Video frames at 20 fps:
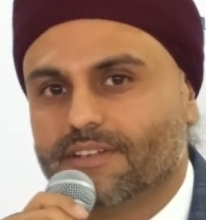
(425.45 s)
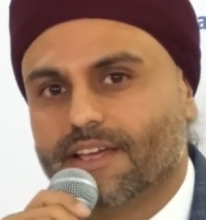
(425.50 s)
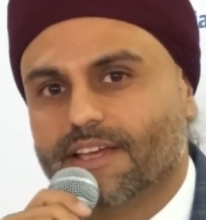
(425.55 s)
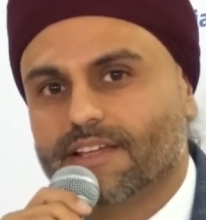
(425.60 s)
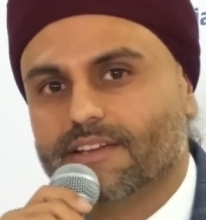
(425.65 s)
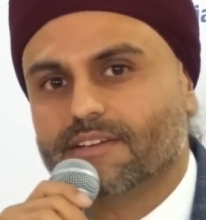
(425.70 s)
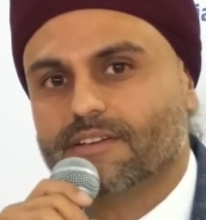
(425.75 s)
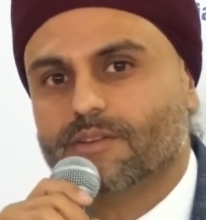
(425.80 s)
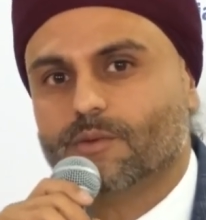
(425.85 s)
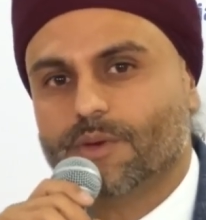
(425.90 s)

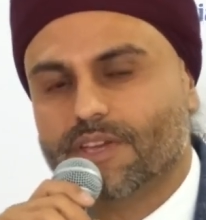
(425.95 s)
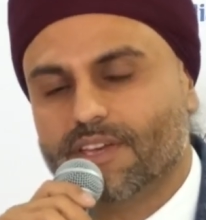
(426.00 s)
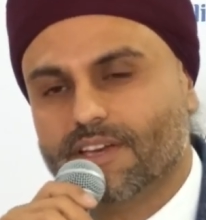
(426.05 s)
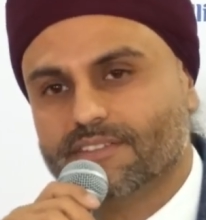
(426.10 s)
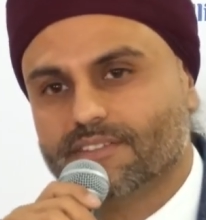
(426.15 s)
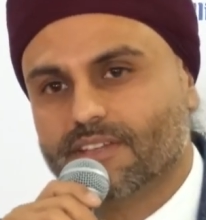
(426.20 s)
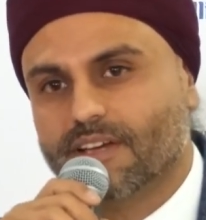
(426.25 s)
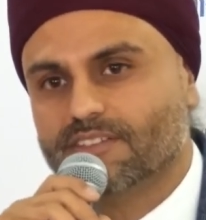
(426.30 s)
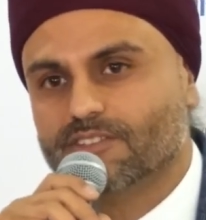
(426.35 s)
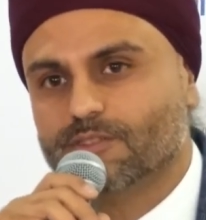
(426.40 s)
And we
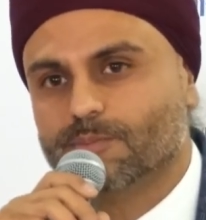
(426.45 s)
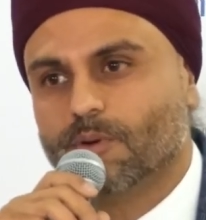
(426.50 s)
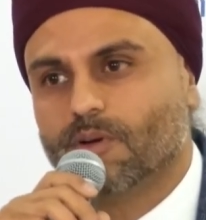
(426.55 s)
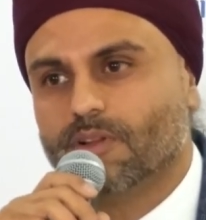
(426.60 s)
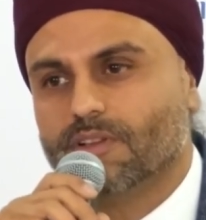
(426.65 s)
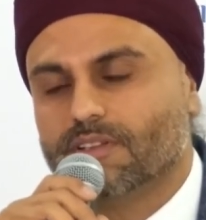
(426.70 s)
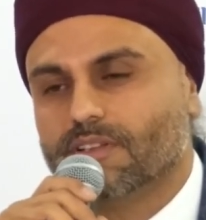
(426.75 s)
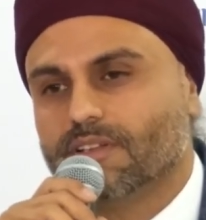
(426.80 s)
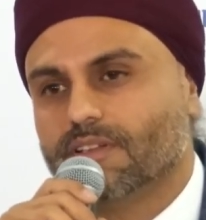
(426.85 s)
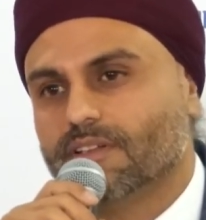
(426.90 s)
as
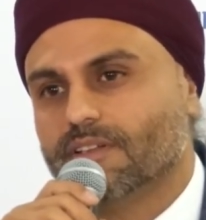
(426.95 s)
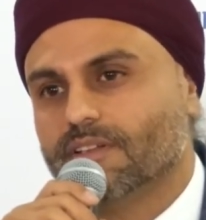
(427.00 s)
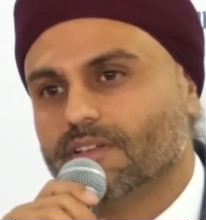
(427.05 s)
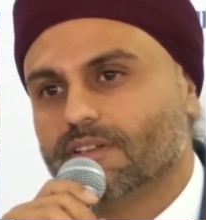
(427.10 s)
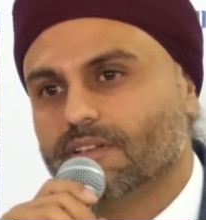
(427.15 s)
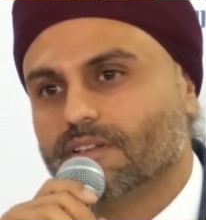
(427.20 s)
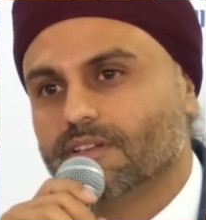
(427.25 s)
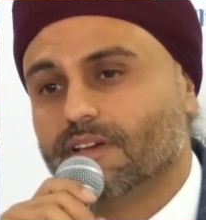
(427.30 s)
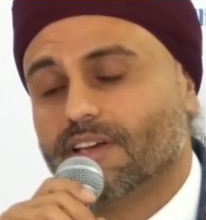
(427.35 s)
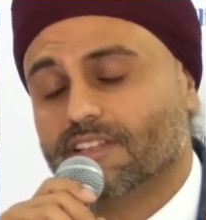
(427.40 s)
Hanspaul,
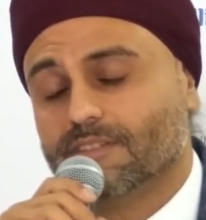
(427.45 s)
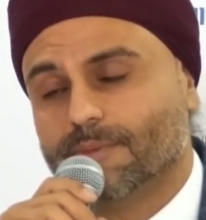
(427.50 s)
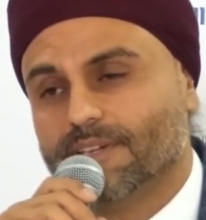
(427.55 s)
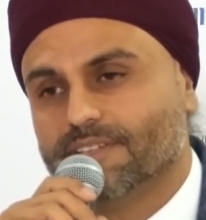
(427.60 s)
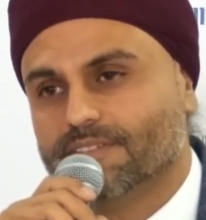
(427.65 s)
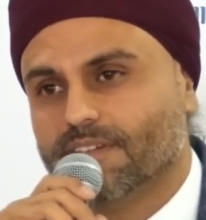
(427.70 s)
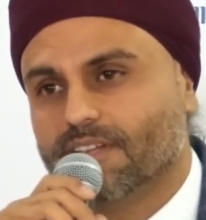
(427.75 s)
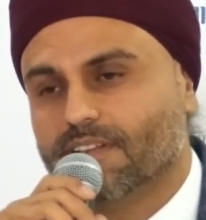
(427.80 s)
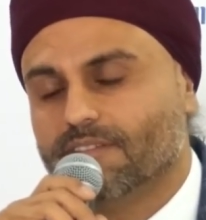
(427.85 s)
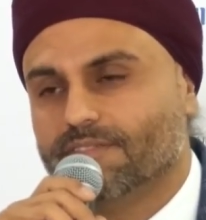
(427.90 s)
as
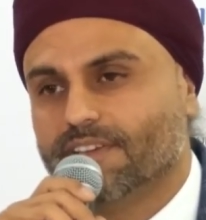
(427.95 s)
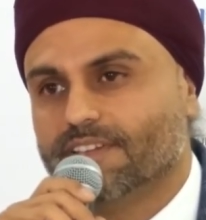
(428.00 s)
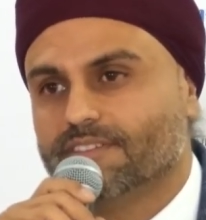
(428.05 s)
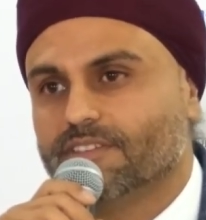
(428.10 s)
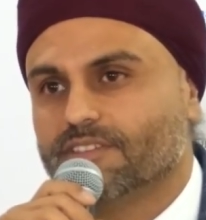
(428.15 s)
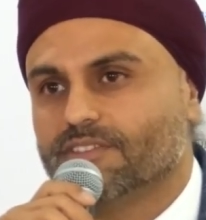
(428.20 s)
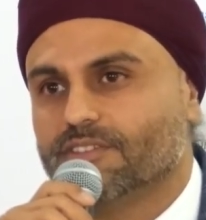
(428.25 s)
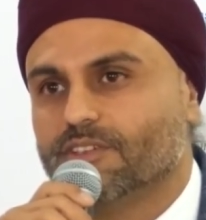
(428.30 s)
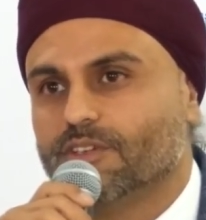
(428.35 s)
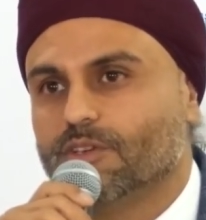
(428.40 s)
myself, as
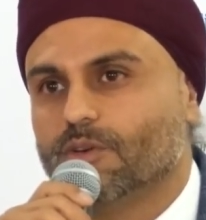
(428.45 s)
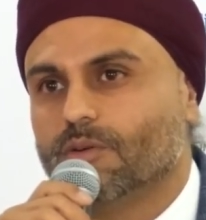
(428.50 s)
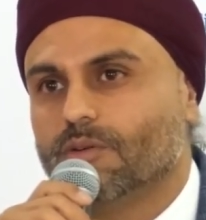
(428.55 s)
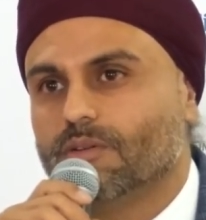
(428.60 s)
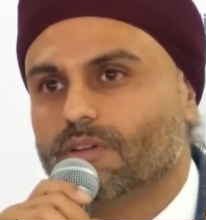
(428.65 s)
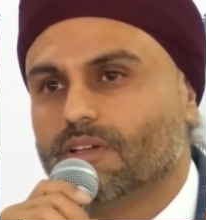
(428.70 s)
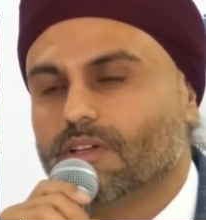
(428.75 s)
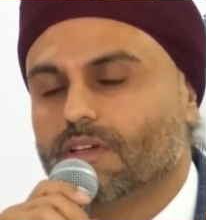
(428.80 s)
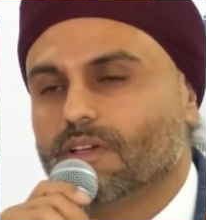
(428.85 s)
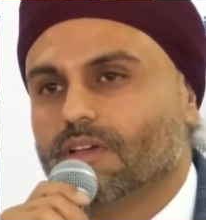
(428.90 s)
the CEO,
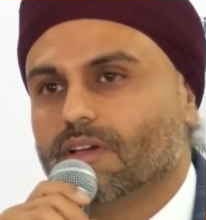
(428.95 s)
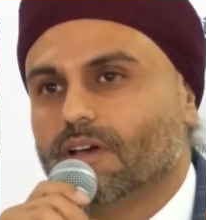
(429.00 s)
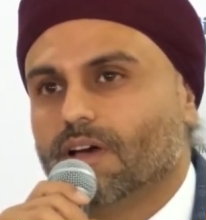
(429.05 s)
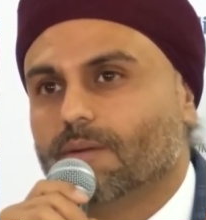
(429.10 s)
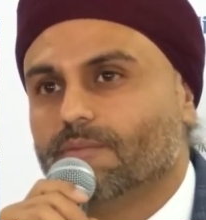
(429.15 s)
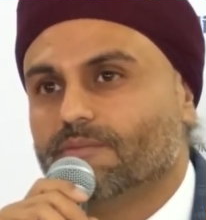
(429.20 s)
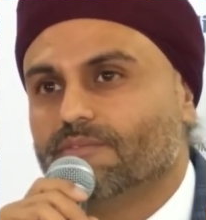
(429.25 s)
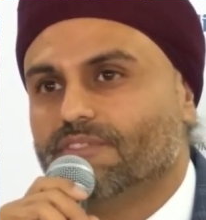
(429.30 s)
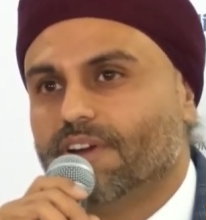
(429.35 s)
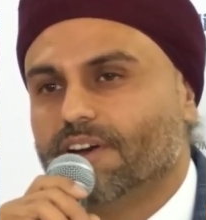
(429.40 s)

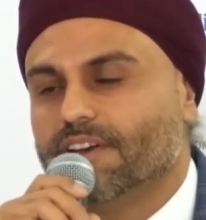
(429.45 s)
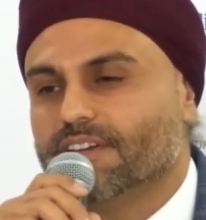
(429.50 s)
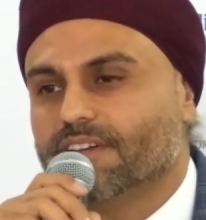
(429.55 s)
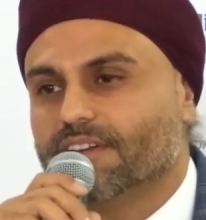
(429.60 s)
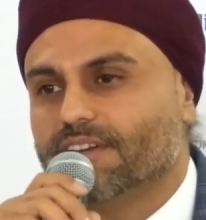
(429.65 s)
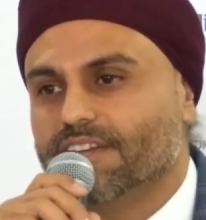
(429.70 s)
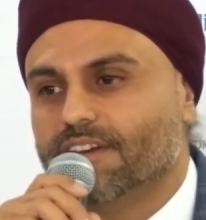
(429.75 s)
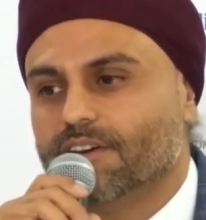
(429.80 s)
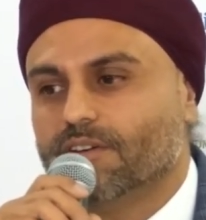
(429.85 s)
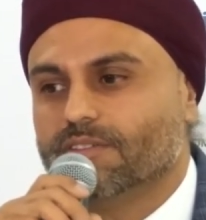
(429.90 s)
I'm very
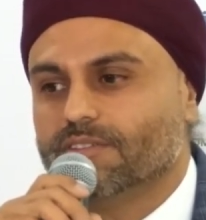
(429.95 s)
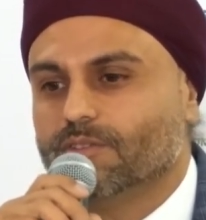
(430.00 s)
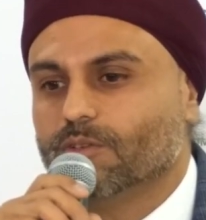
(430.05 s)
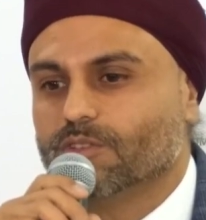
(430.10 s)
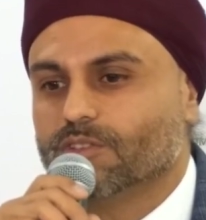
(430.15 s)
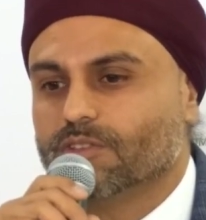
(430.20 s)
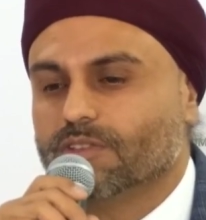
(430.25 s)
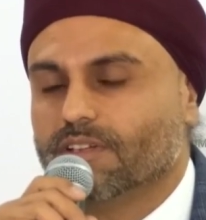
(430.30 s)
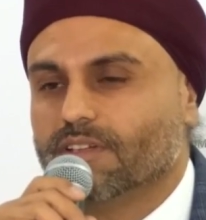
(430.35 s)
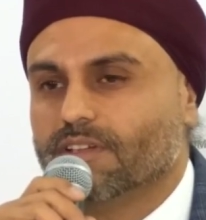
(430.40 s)
clear on
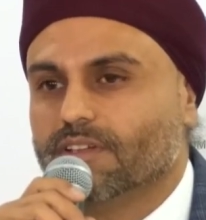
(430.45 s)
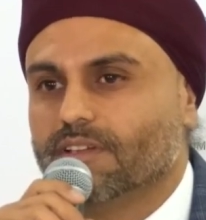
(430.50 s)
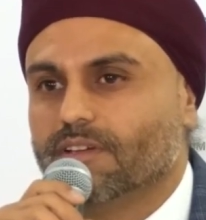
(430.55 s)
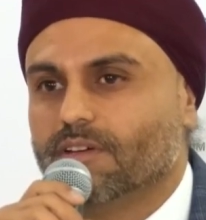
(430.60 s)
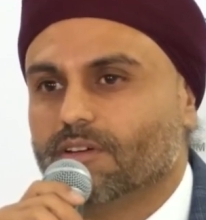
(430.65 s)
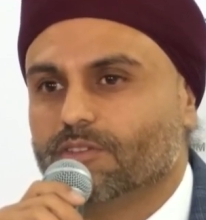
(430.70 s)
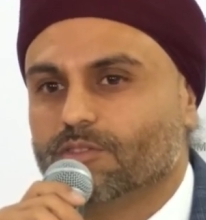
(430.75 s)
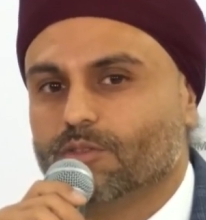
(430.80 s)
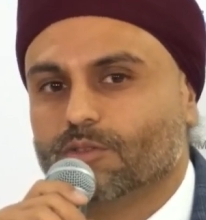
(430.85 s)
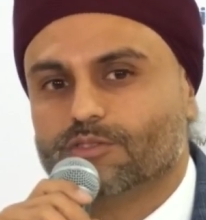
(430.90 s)

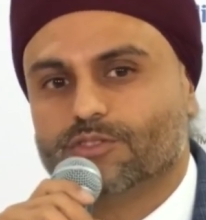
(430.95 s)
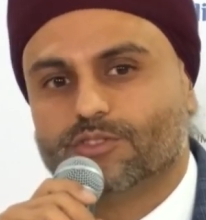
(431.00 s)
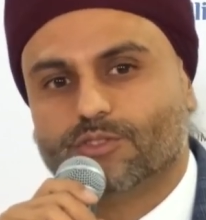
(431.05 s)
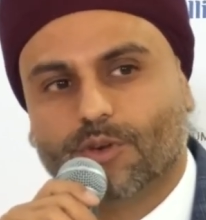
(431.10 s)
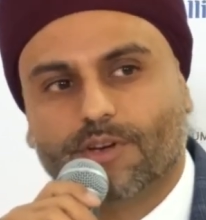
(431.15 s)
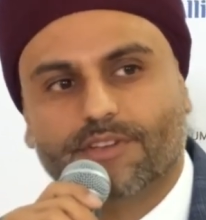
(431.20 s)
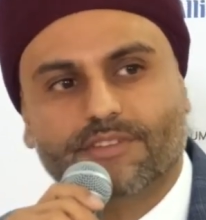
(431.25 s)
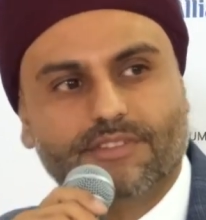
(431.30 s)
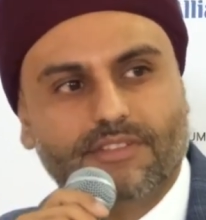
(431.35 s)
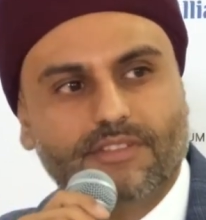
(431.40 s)
those
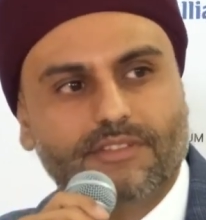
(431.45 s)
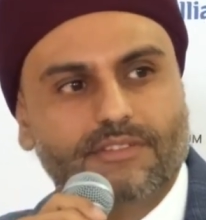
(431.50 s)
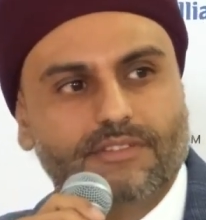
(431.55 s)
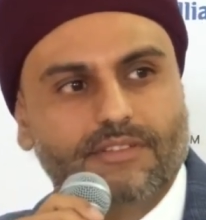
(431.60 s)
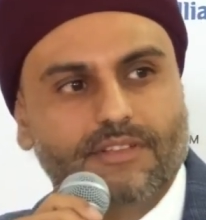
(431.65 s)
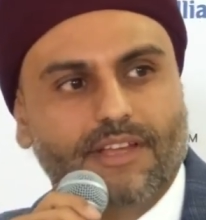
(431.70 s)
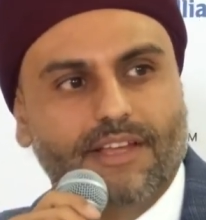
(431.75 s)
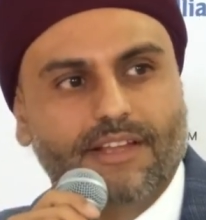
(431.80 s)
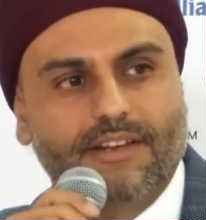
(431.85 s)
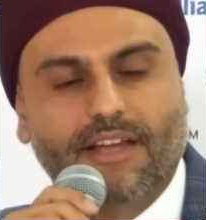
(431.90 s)
choices,
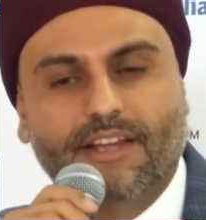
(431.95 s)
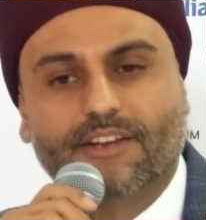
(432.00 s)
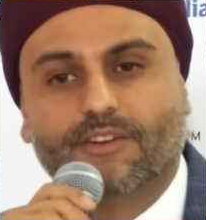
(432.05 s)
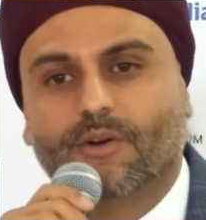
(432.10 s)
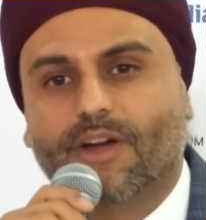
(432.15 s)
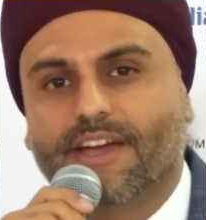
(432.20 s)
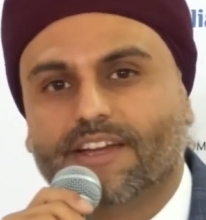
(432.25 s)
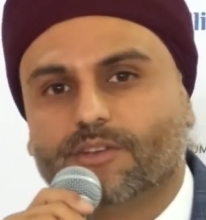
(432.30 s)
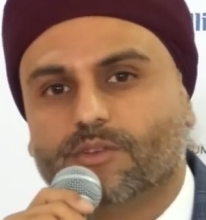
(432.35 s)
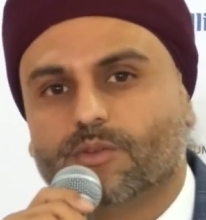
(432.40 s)
and I
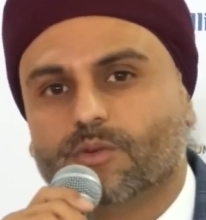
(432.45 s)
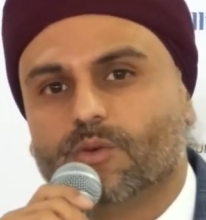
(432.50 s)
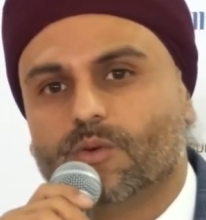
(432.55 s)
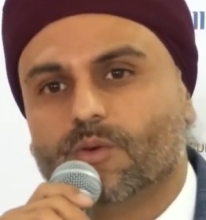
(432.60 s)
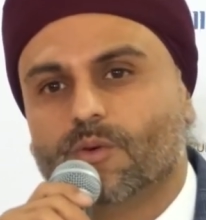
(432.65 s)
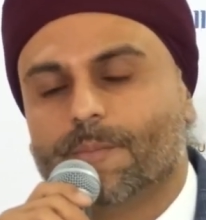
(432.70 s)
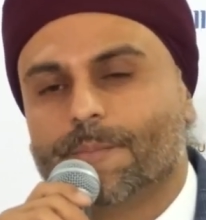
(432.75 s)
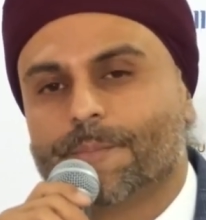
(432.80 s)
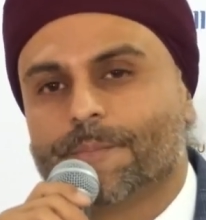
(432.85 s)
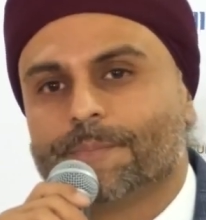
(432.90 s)
try
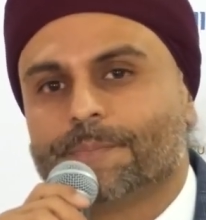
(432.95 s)
to